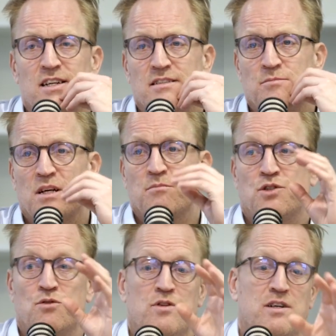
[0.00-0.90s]
And I'm
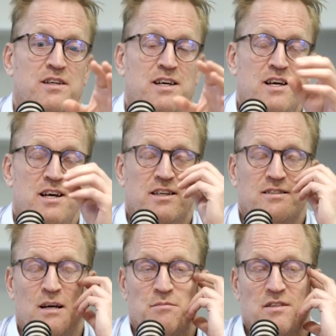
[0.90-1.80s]
sure that
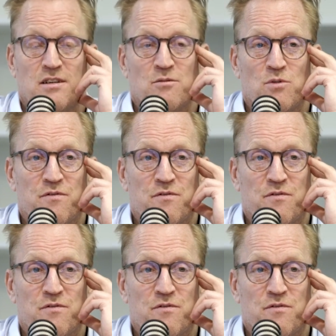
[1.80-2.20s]
Samsung